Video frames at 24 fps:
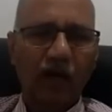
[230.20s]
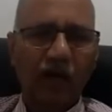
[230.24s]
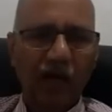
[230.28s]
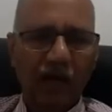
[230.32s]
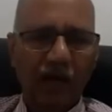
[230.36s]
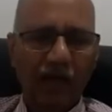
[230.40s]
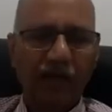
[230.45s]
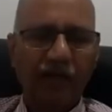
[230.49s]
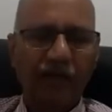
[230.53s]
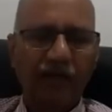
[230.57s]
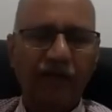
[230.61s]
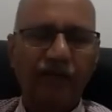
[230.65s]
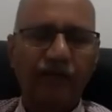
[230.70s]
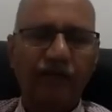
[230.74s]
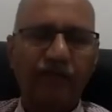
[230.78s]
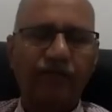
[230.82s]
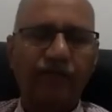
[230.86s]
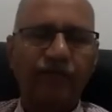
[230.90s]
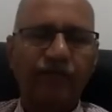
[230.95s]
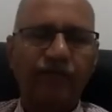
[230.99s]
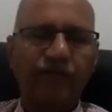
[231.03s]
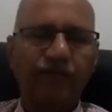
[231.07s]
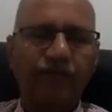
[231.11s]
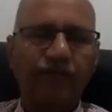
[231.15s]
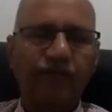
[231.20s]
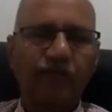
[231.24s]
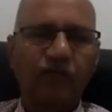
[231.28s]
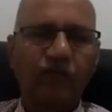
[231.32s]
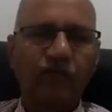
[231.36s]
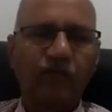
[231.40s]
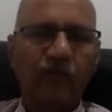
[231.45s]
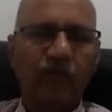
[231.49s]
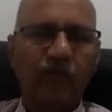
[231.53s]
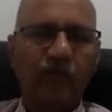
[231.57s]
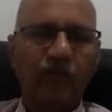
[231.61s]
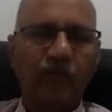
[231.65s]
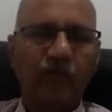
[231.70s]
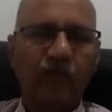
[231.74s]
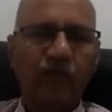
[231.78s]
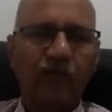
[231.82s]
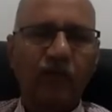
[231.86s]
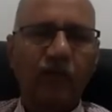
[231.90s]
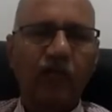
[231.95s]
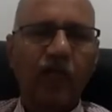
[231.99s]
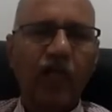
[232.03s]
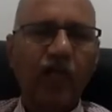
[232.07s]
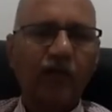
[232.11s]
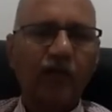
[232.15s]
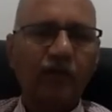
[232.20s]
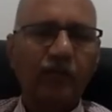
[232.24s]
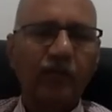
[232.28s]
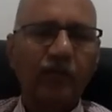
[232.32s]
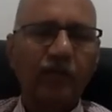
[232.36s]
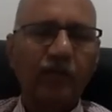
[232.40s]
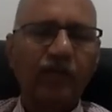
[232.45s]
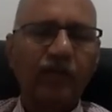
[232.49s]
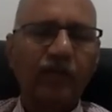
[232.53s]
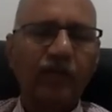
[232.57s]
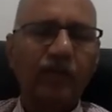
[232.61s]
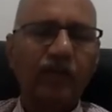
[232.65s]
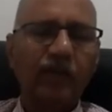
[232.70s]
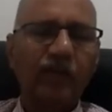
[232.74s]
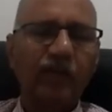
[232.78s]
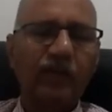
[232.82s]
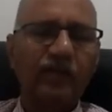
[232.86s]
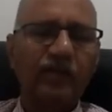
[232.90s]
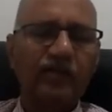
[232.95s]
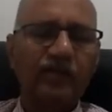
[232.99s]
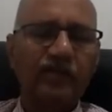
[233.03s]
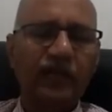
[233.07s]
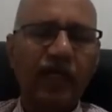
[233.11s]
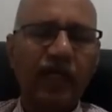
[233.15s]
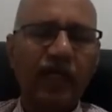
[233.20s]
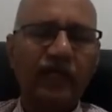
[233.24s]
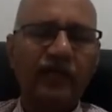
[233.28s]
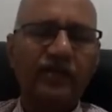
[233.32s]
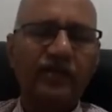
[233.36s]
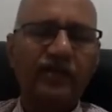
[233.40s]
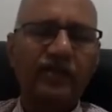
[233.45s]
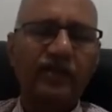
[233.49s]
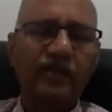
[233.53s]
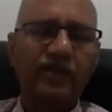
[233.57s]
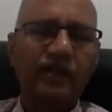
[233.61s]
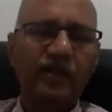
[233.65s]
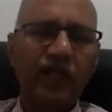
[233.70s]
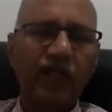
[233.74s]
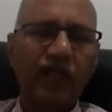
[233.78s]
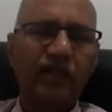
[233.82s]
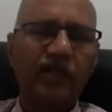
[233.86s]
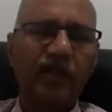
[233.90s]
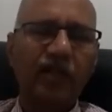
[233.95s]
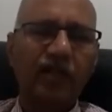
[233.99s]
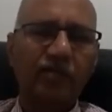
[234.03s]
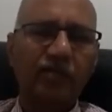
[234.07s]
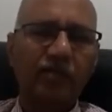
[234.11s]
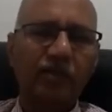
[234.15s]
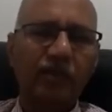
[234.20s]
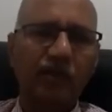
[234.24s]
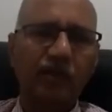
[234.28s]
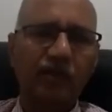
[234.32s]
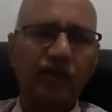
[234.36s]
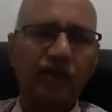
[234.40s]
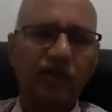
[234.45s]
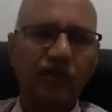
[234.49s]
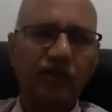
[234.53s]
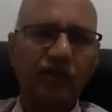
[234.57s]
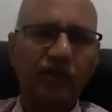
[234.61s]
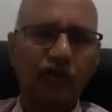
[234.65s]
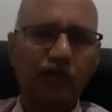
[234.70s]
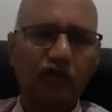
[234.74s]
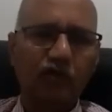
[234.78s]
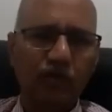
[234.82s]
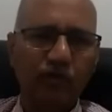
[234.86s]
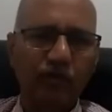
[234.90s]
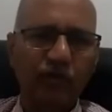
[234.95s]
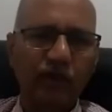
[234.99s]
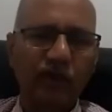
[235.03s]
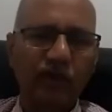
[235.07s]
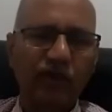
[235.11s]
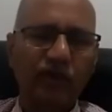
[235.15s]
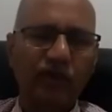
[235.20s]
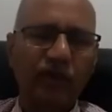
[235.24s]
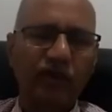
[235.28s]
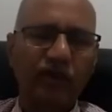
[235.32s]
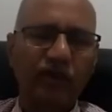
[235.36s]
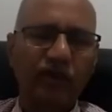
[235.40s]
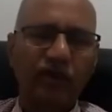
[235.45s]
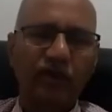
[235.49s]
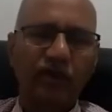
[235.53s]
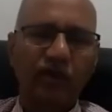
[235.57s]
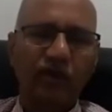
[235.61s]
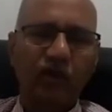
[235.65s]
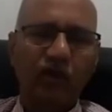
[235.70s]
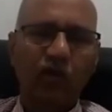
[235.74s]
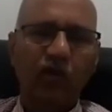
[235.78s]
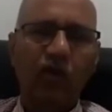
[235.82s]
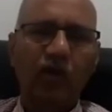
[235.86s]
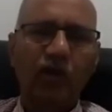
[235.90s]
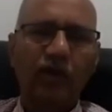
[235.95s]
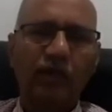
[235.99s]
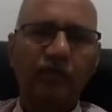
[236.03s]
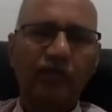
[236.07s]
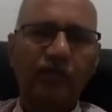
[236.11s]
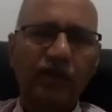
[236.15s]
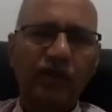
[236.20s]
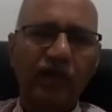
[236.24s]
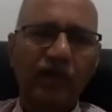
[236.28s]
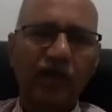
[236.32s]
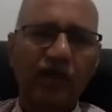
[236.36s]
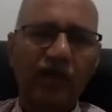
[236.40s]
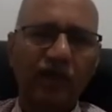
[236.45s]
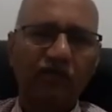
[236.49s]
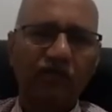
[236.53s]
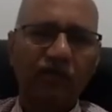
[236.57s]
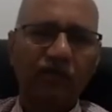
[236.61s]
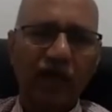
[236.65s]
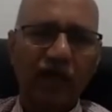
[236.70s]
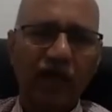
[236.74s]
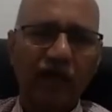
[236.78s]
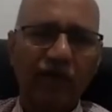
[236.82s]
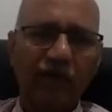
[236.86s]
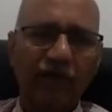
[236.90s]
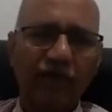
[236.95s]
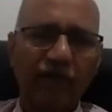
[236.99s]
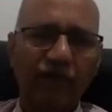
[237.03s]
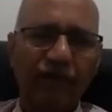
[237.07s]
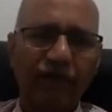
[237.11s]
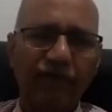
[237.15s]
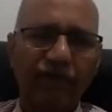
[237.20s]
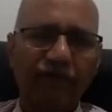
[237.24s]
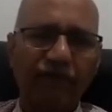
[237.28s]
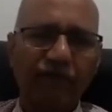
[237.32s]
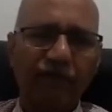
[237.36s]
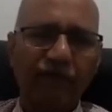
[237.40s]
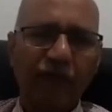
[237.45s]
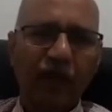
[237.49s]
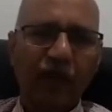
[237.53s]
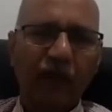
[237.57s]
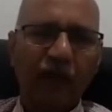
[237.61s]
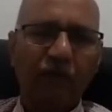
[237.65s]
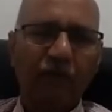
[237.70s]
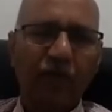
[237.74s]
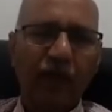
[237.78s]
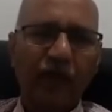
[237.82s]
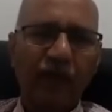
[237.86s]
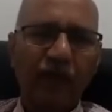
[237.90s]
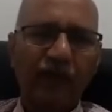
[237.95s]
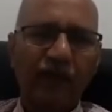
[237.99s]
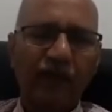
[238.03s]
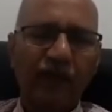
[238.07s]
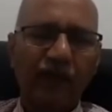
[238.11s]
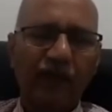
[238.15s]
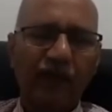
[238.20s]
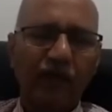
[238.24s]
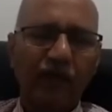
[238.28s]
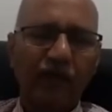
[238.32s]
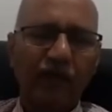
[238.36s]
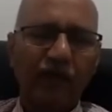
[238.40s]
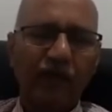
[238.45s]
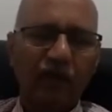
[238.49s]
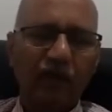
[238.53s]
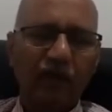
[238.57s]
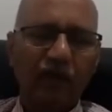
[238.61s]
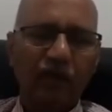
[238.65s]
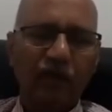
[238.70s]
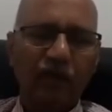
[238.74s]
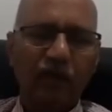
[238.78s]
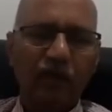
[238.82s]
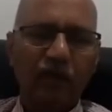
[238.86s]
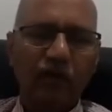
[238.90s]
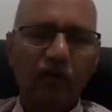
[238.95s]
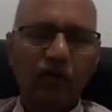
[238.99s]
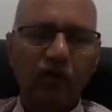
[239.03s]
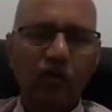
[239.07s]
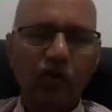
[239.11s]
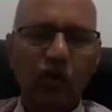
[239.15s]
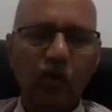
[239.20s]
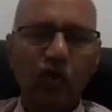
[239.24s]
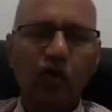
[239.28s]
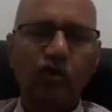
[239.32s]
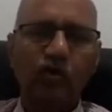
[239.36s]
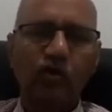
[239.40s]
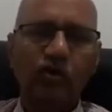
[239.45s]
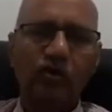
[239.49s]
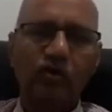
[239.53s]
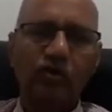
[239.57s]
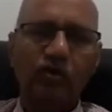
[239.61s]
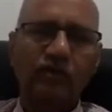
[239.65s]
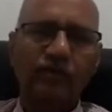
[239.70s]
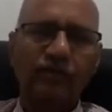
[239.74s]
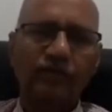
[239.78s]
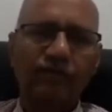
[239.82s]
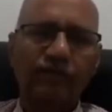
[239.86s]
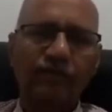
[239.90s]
and lot many insights that have been given to me over a period of time by those